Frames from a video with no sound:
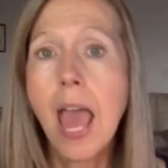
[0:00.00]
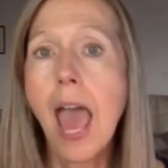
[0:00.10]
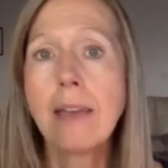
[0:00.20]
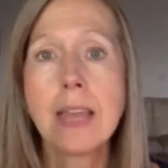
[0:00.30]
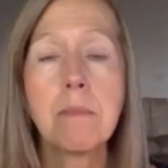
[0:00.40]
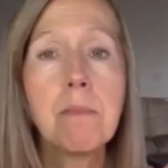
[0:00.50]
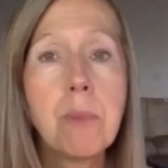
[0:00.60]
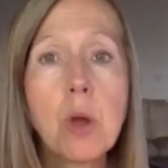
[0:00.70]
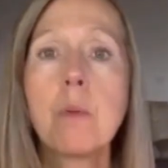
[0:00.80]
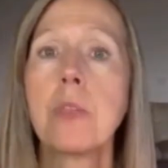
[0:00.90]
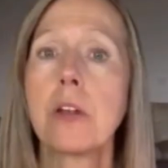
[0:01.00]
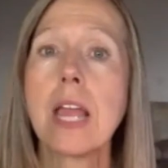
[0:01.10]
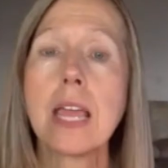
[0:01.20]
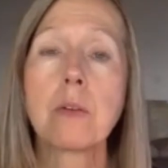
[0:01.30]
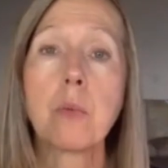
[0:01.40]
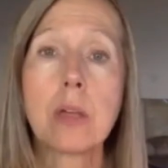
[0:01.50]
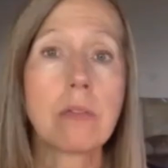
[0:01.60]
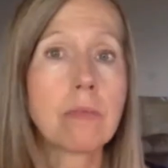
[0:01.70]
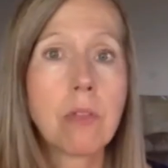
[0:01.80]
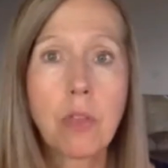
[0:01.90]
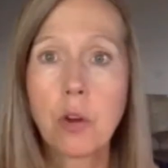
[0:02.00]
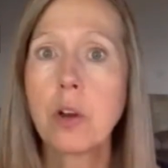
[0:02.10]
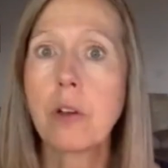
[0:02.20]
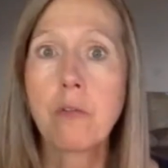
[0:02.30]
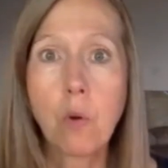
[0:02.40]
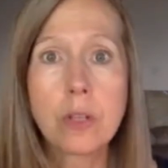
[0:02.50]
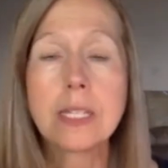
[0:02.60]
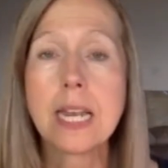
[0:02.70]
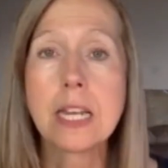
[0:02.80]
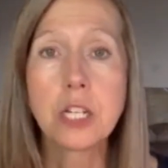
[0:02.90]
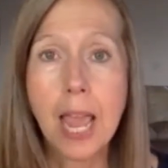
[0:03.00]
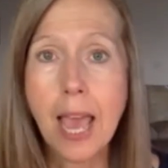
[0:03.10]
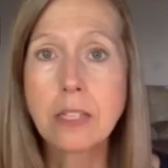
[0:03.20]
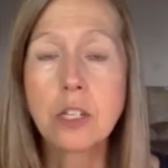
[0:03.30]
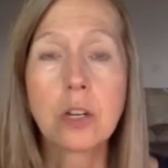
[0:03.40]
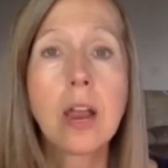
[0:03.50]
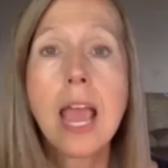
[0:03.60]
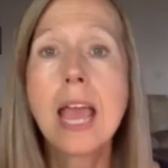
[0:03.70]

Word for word: and then boom, they're hit with third or fourth stage cancer.